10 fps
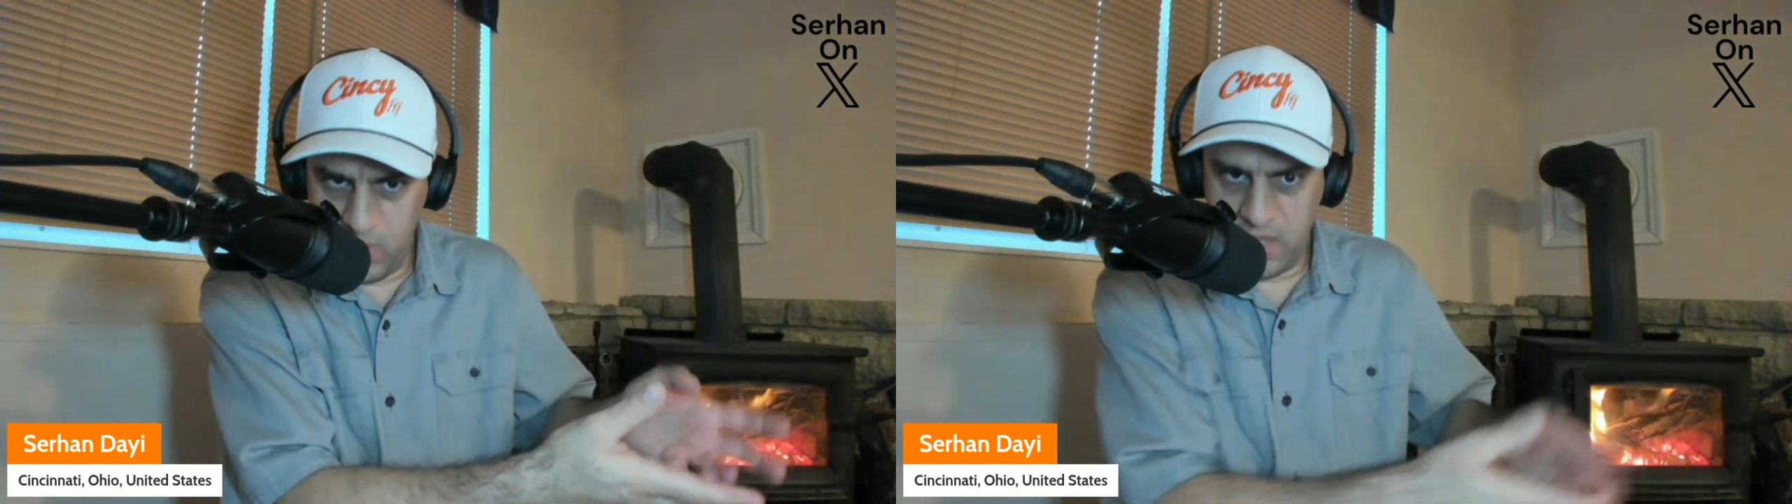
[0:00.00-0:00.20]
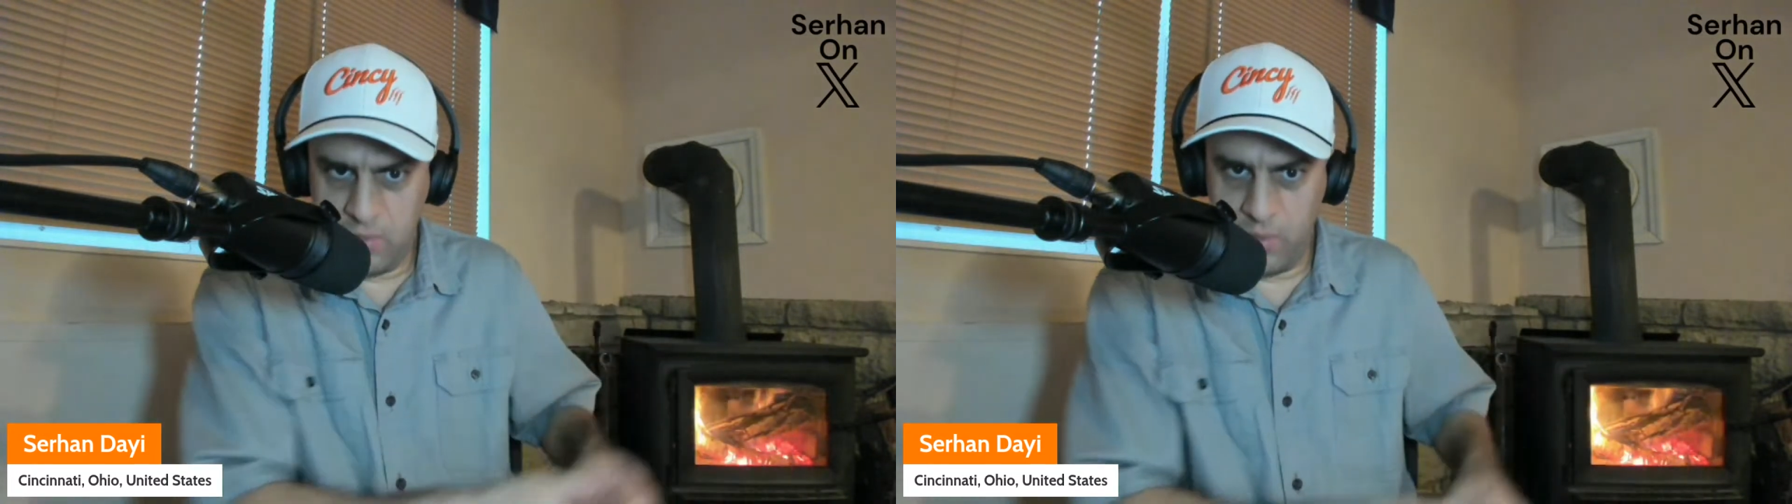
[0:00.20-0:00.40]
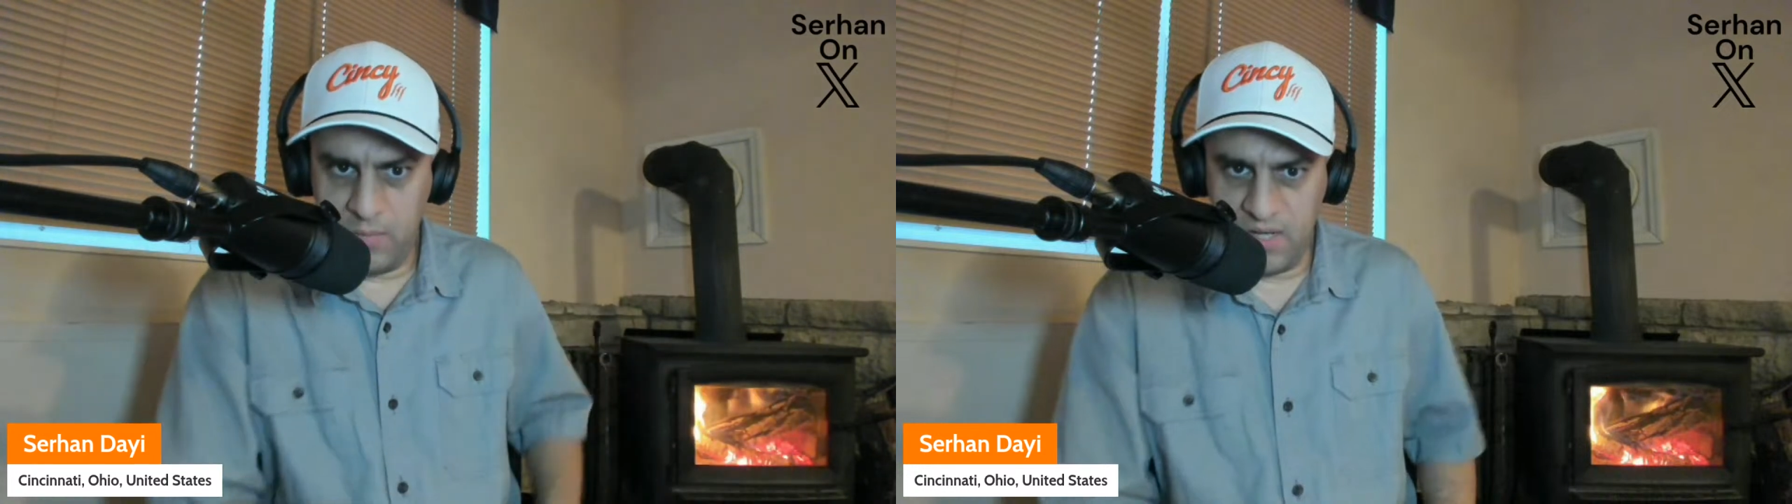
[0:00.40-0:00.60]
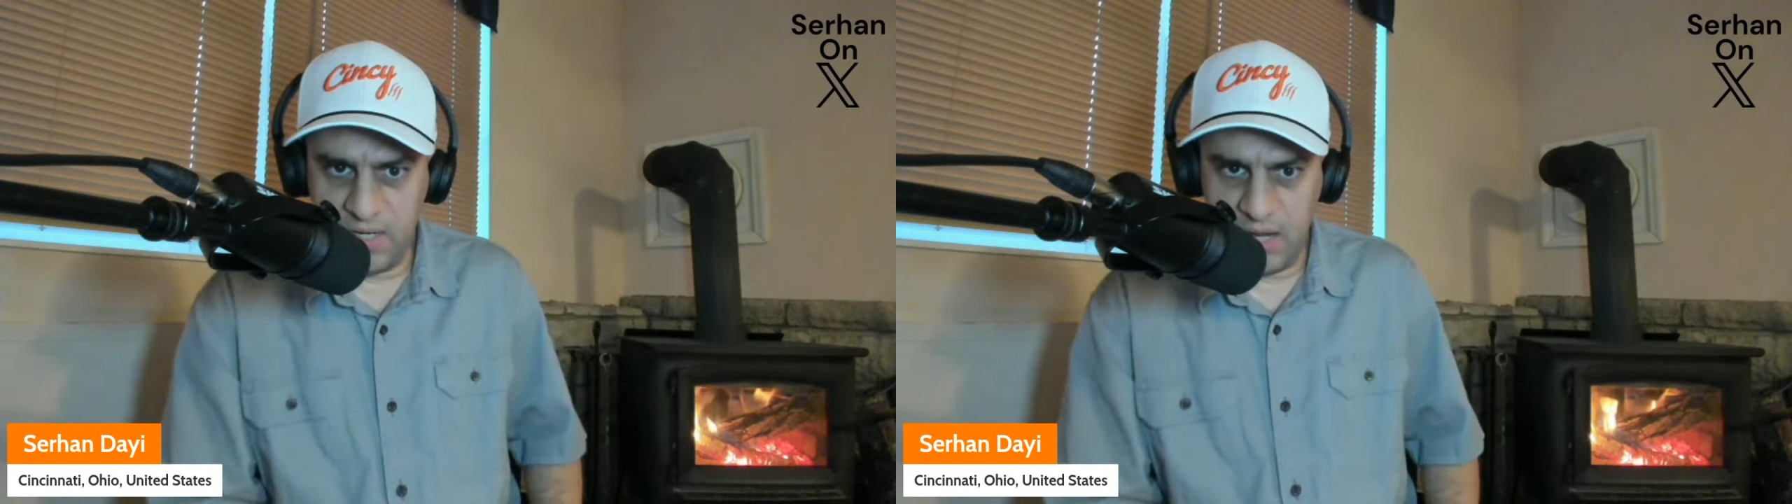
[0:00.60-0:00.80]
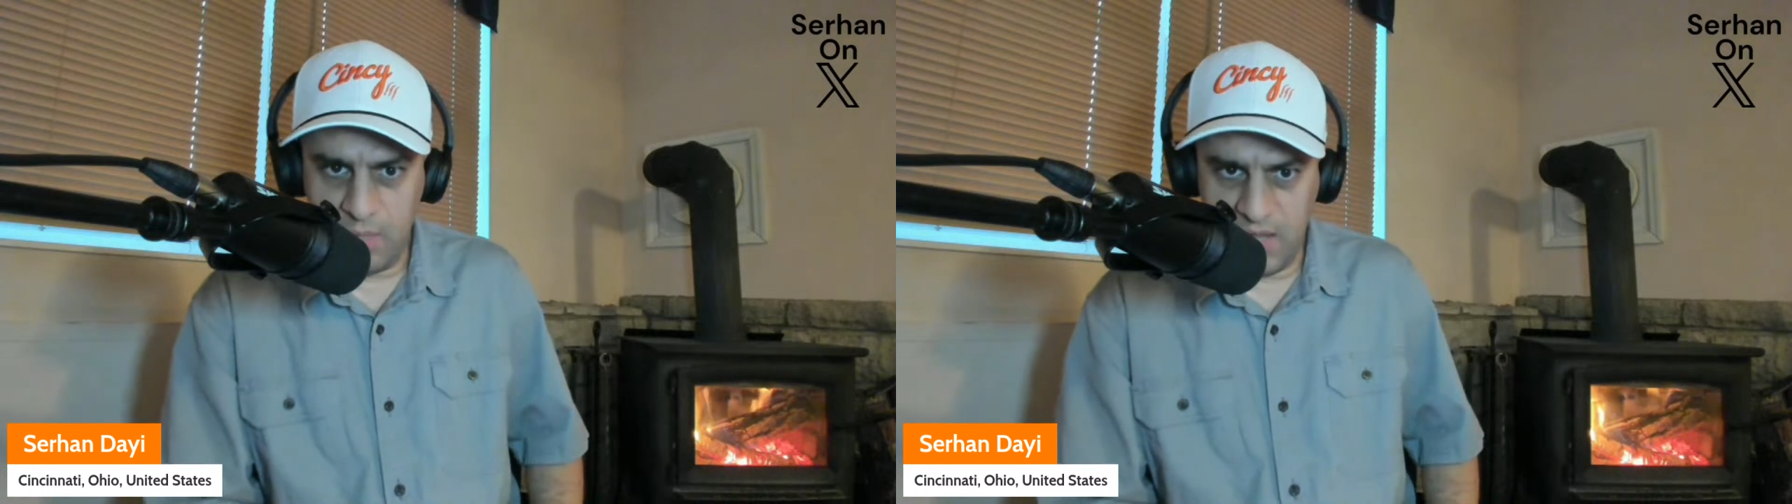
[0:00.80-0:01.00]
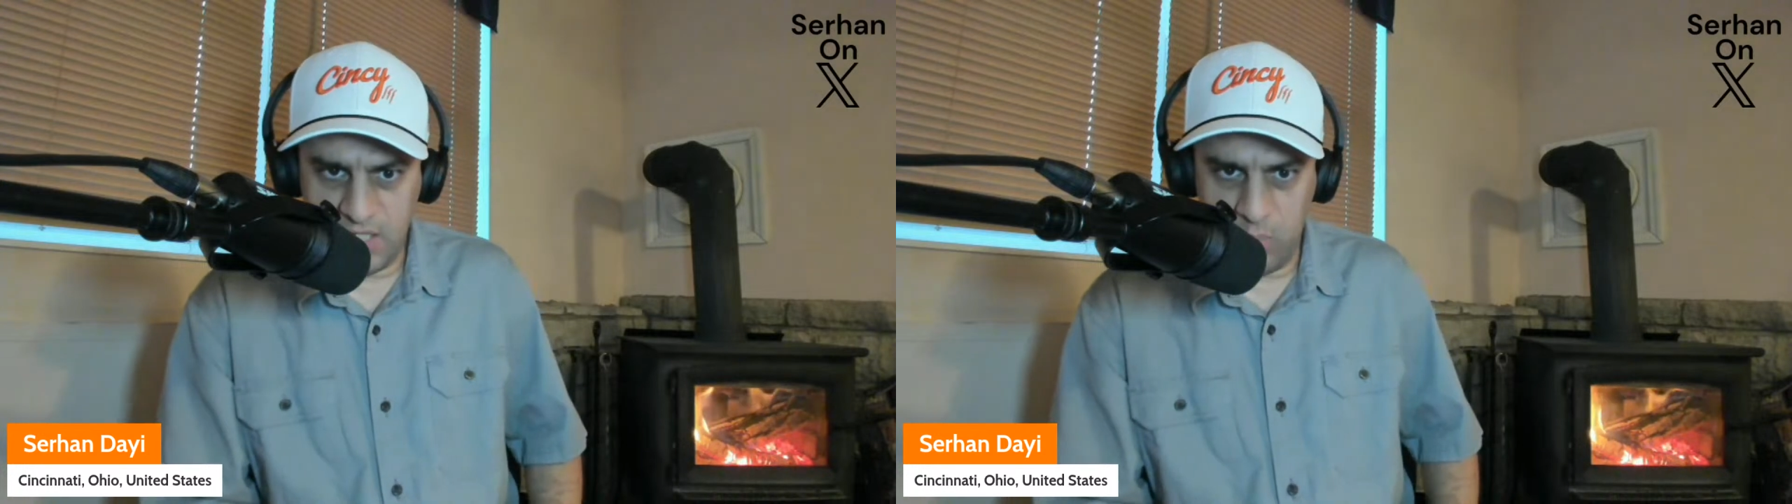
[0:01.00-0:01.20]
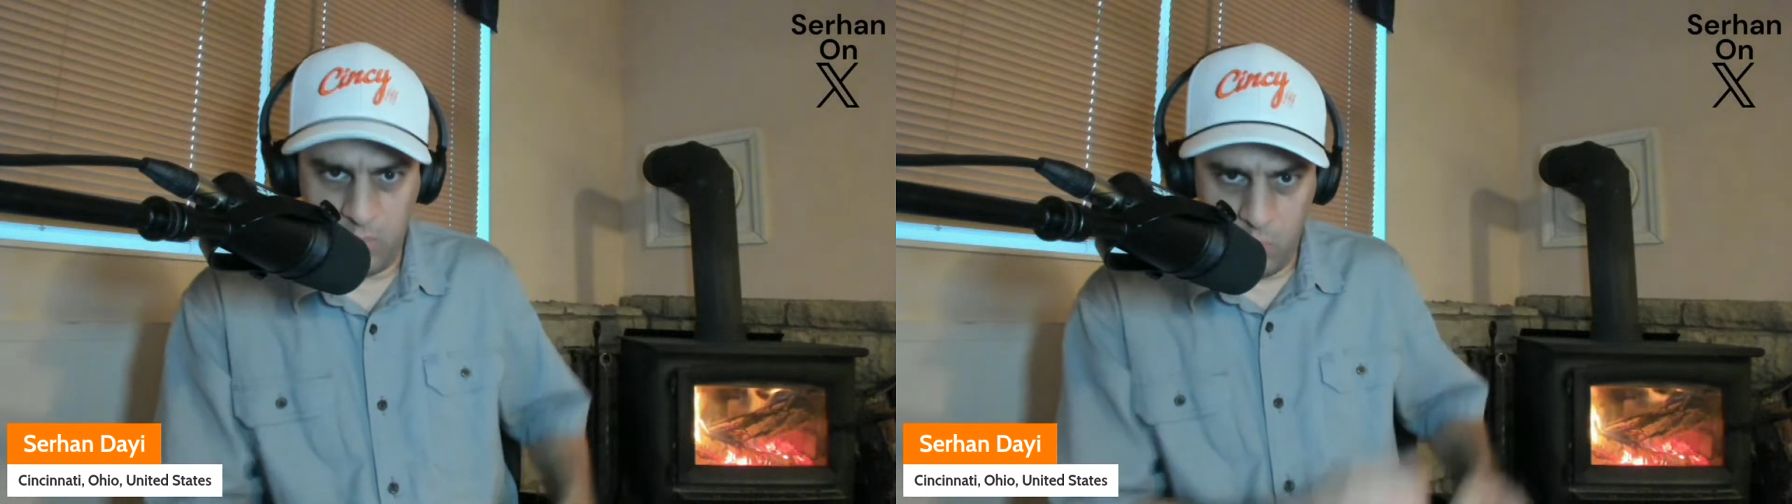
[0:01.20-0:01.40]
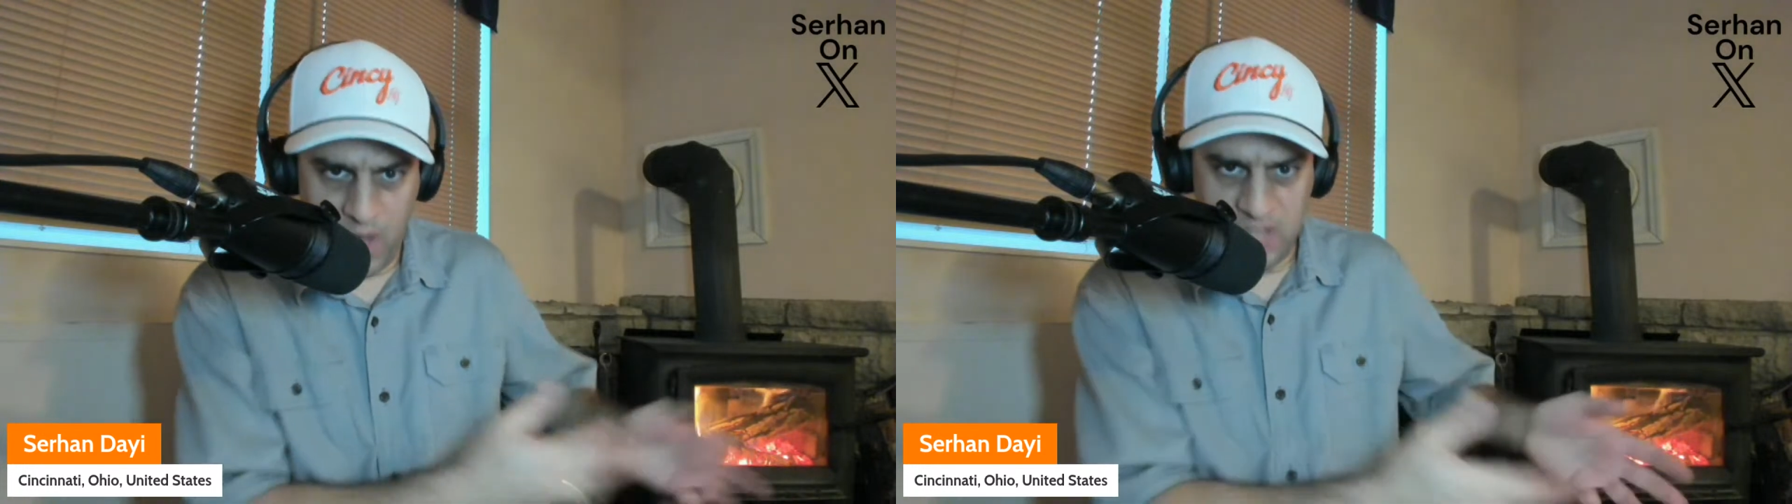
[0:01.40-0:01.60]
the Week 3 Monday night
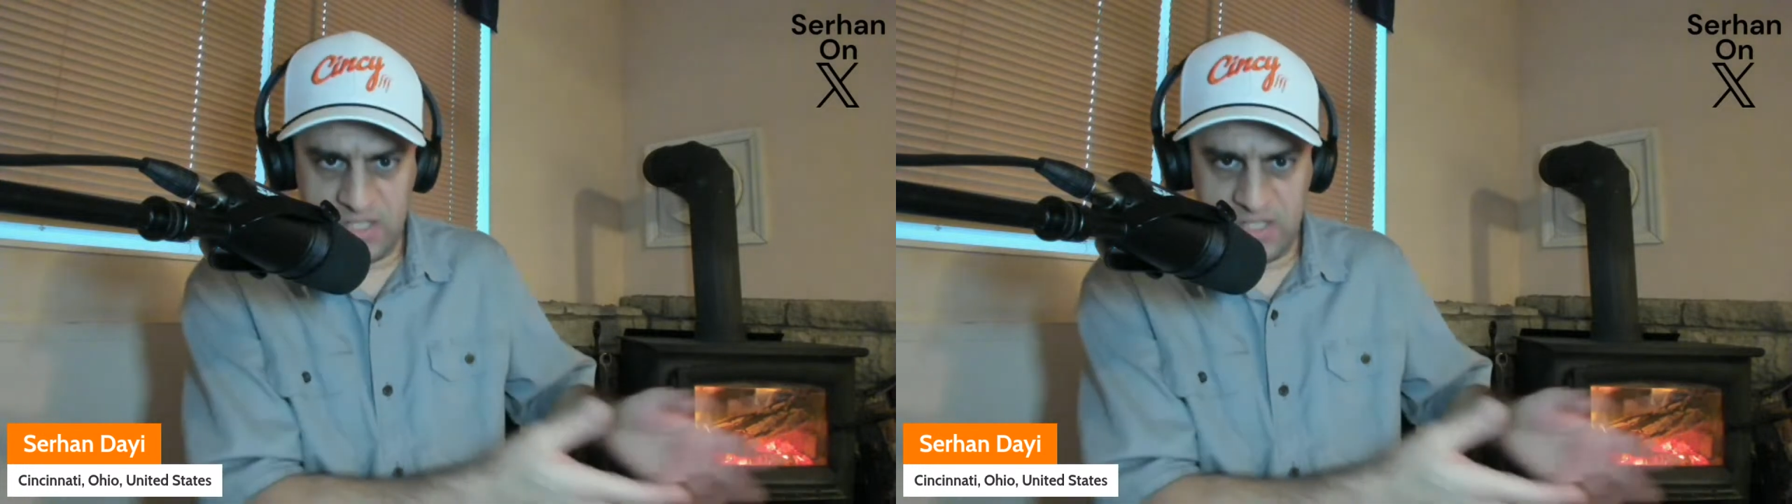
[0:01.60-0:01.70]
matchup when